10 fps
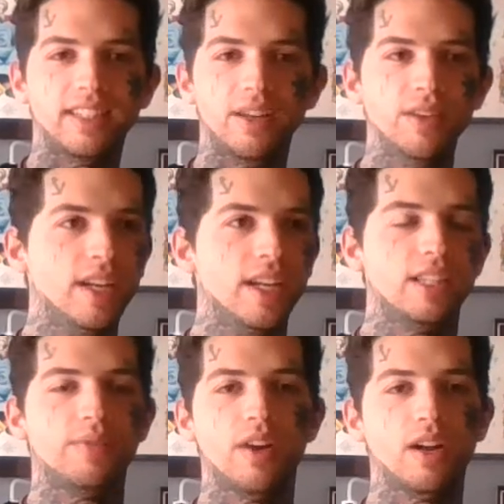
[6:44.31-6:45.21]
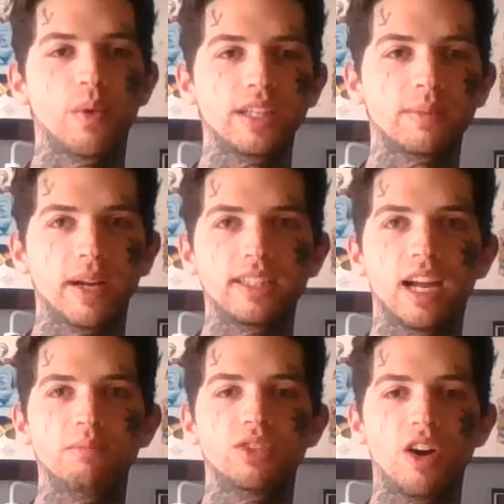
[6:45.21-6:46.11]
down, it's a fucking waste of my
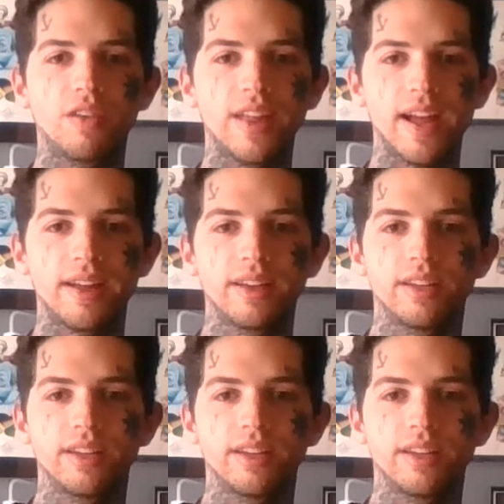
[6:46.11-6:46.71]
time drawing that.